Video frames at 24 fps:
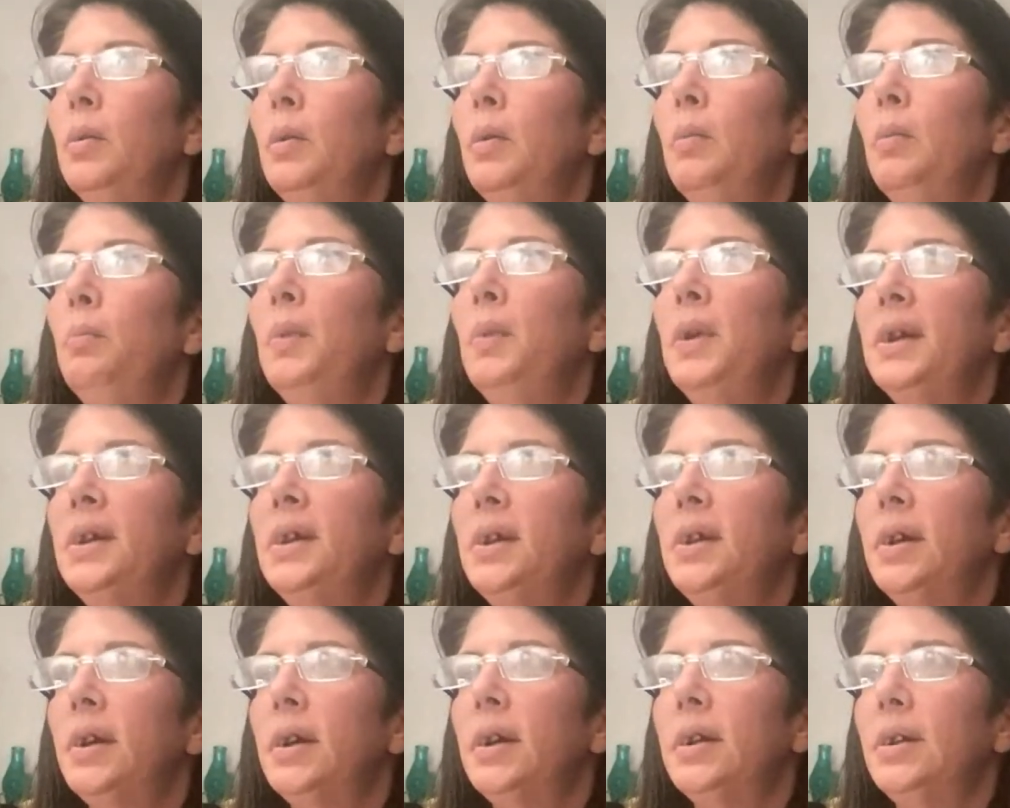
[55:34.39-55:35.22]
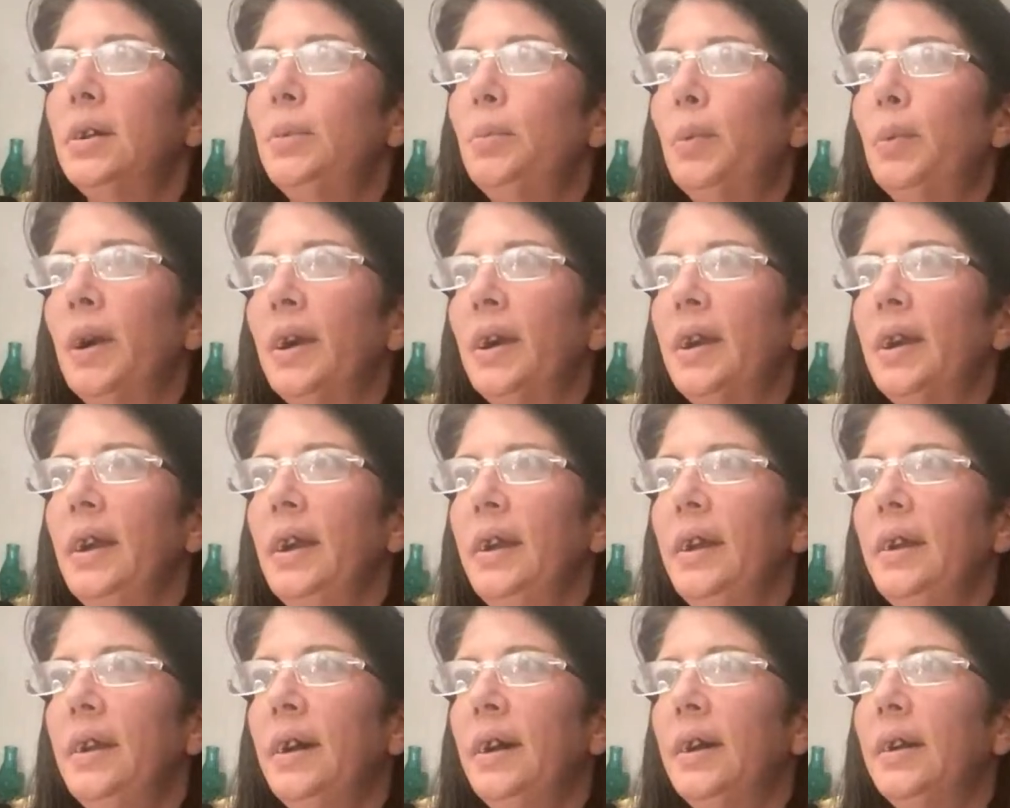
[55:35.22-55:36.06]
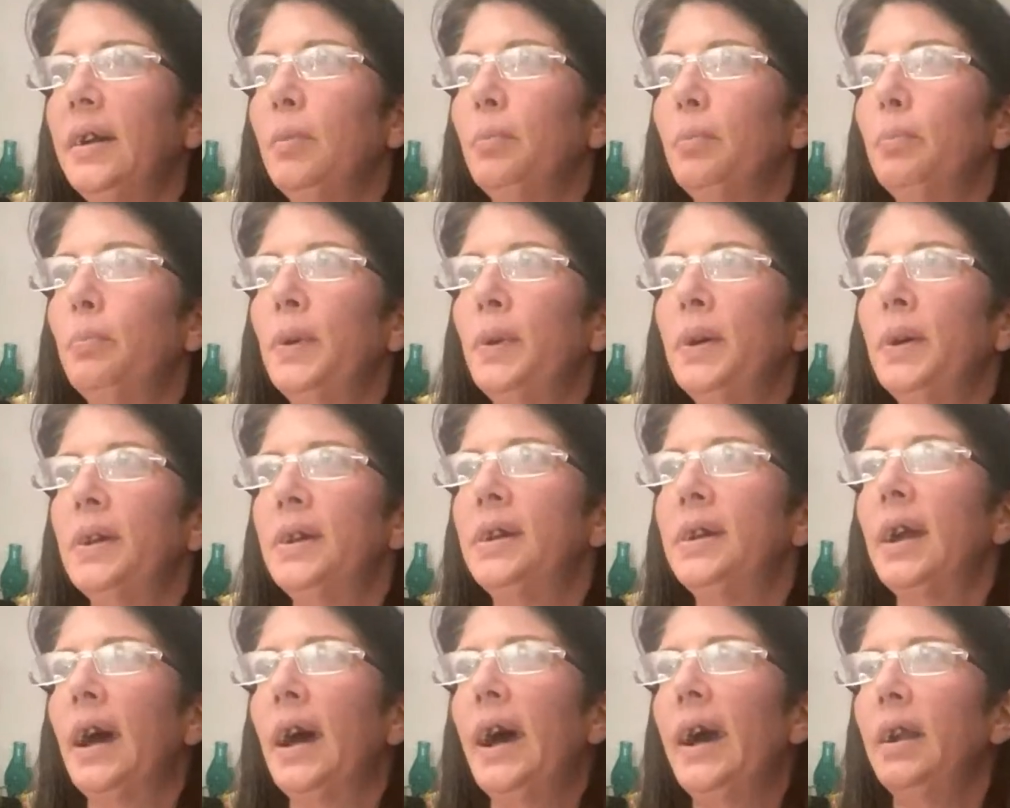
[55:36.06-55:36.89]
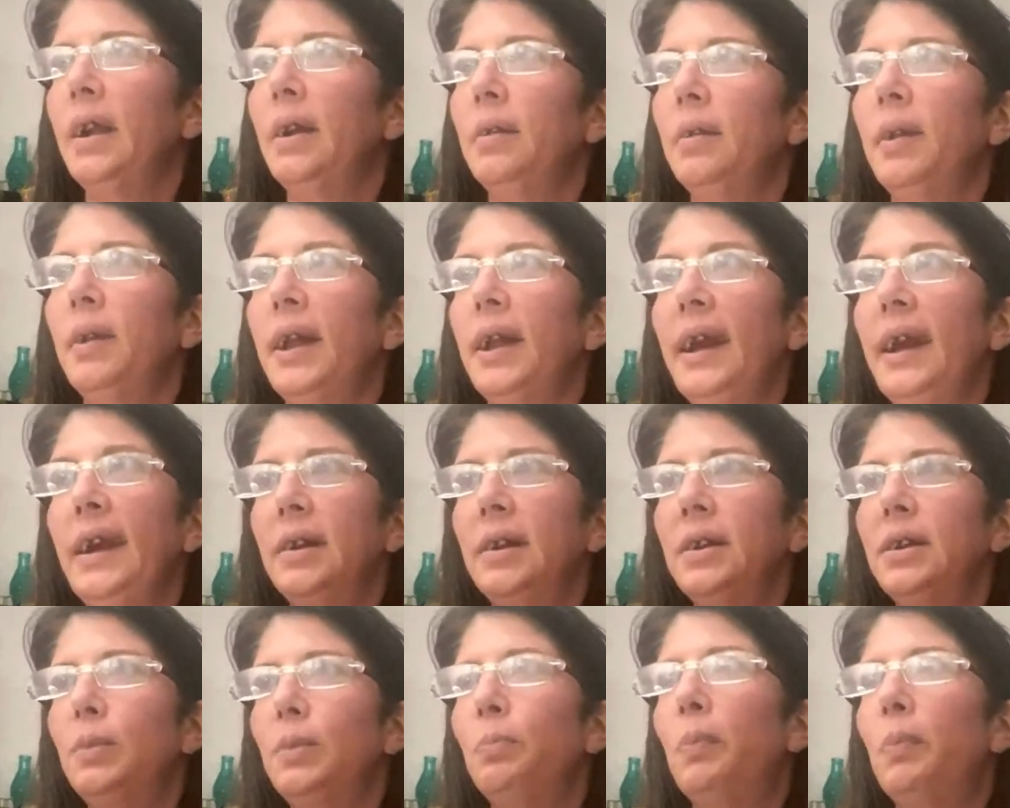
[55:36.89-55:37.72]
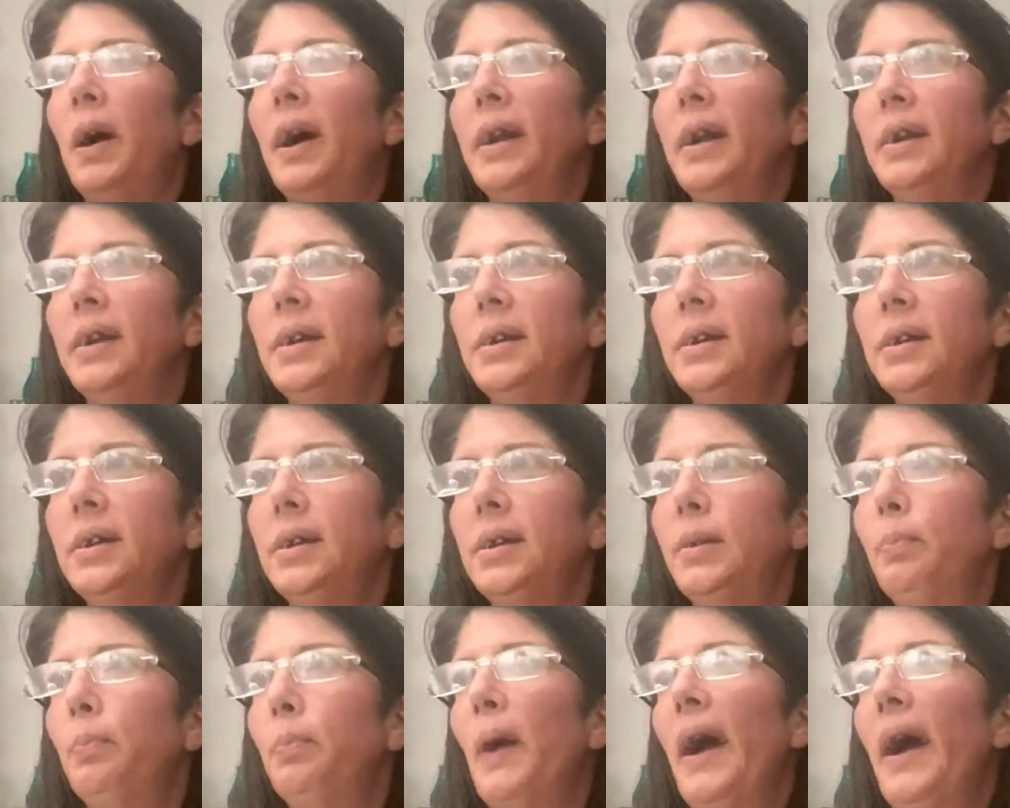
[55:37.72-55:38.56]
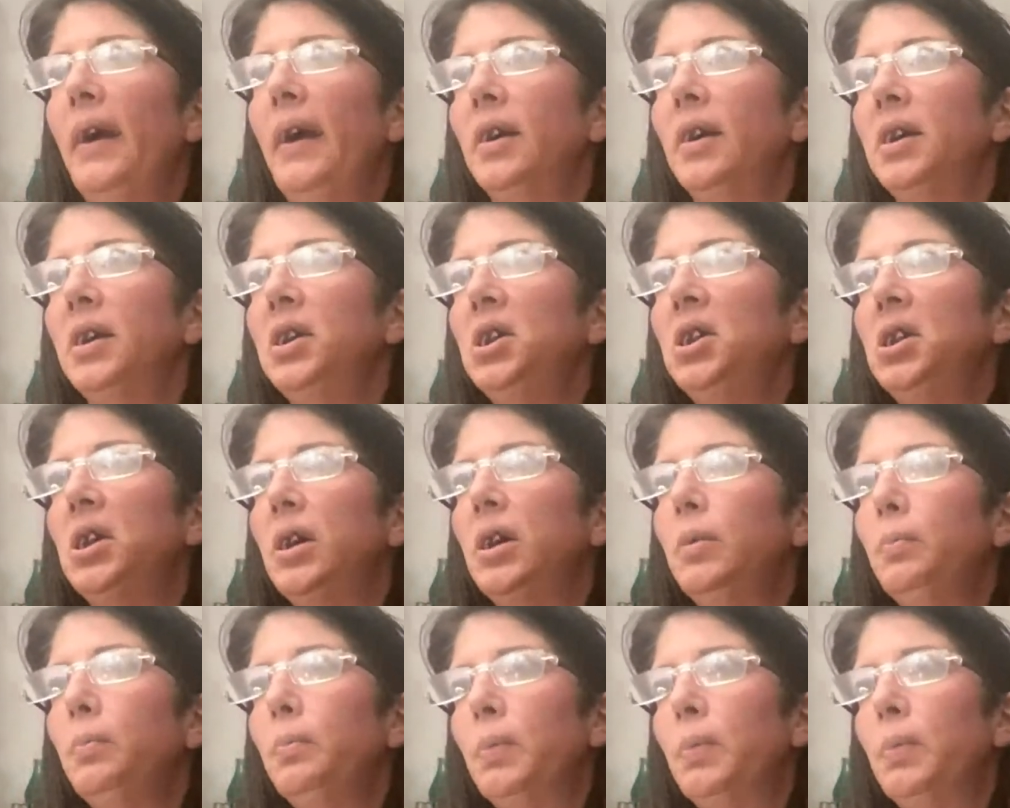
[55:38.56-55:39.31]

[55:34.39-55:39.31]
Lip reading: Mister is working on the book side of things, minus Pirate Ship,